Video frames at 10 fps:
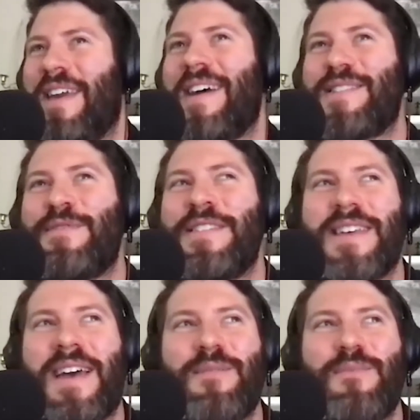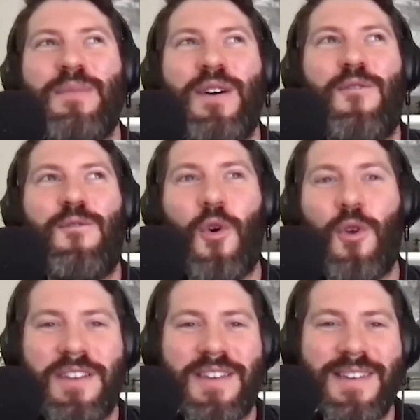gas fees. I had to pay about
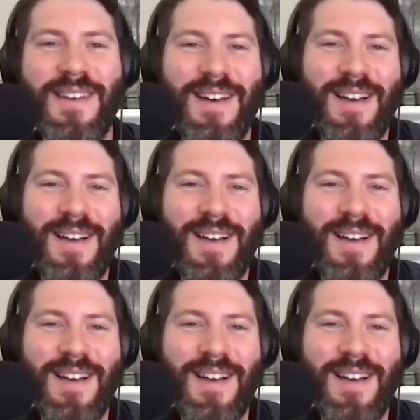40.